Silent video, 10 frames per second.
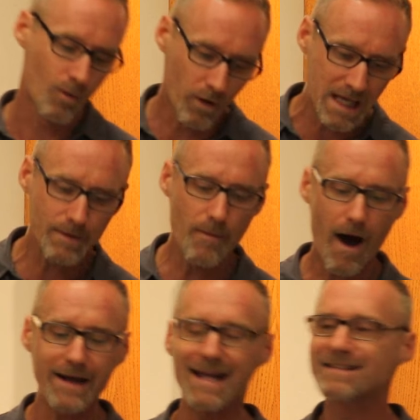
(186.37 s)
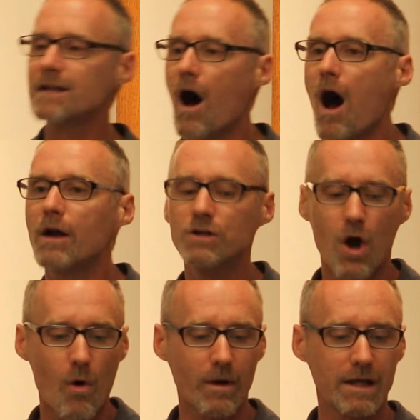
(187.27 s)
Well, keep in mind, it's an
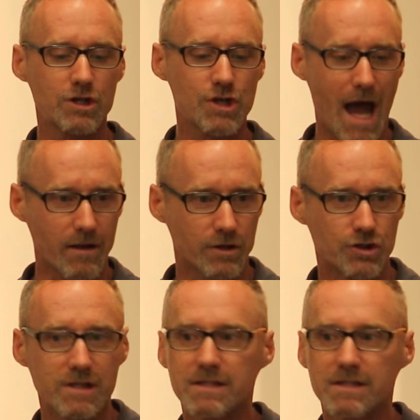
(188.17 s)
ongoing challenge.